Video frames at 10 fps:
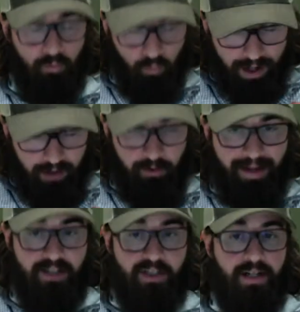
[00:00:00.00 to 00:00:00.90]

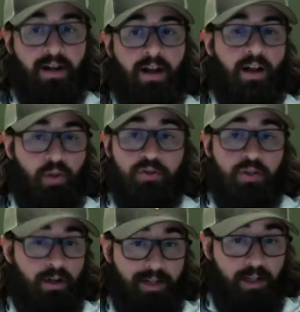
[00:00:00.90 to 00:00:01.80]
reclamation, those are
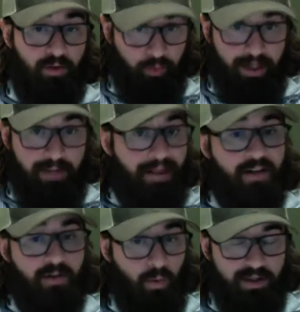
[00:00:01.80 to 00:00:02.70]
going to be your three
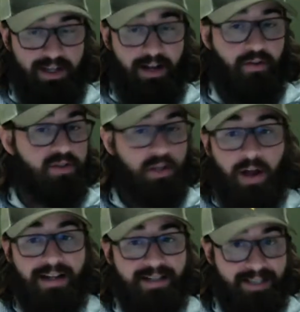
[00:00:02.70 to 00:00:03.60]
major ones. Now, there's a
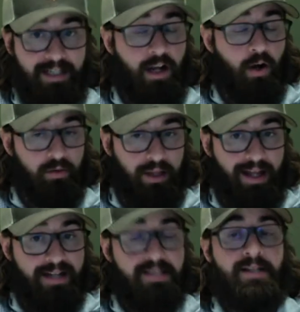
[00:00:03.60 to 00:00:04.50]
lot of city owned
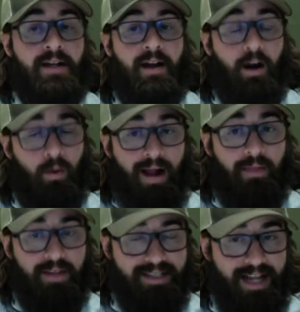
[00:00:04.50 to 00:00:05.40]
lakes around
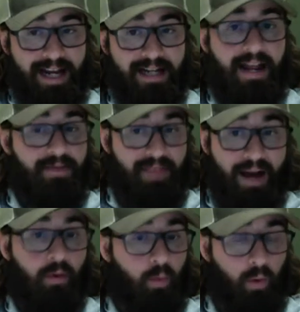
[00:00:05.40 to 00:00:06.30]
the state, and they
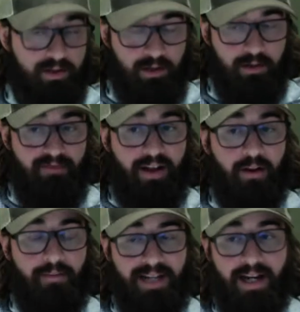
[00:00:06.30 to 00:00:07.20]
were the ones who
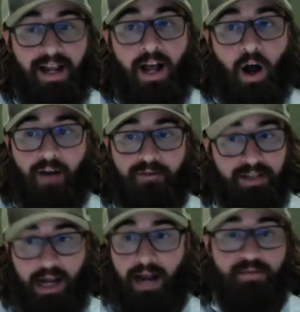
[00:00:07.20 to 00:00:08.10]
developed it,
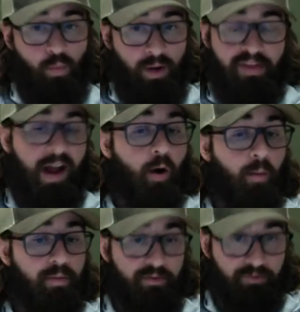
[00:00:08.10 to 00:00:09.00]
oftentimes with
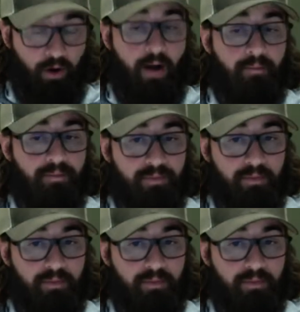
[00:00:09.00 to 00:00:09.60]
help from